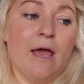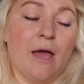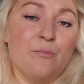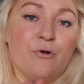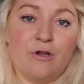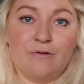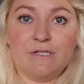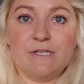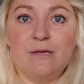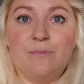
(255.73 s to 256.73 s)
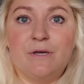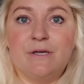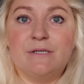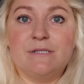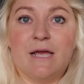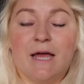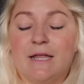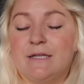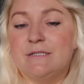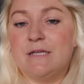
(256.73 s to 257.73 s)
and progress keepers
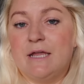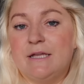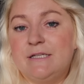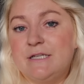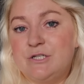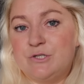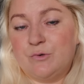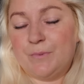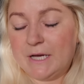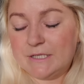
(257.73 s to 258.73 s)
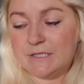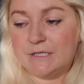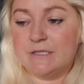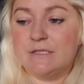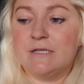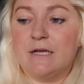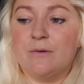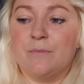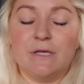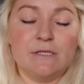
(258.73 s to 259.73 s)
and any digital patterns
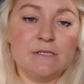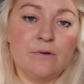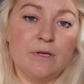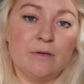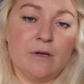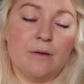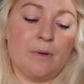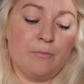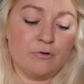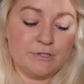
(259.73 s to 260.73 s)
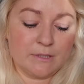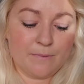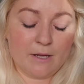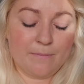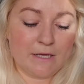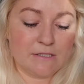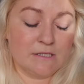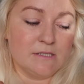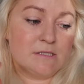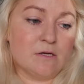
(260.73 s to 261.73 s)
like my sewing and my project bag
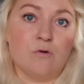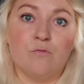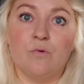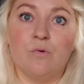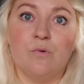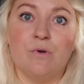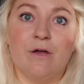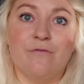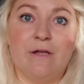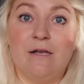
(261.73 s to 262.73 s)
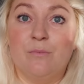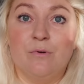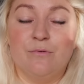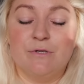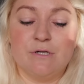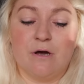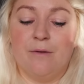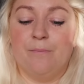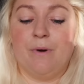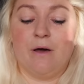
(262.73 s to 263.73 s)
patterns are all available all the
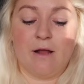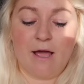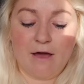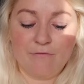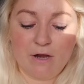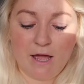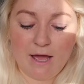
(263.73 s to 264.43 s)
time. But I haven't